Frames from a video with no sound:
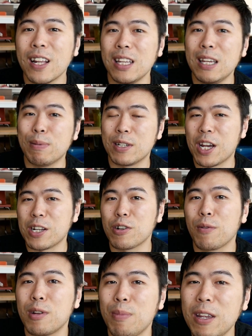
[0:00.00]
the
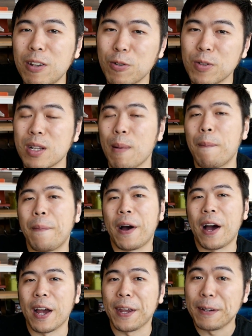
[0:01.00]
potential to be used
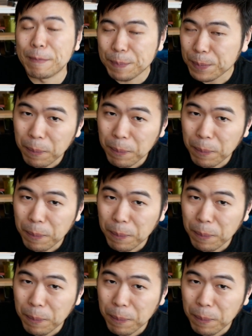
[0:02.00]
by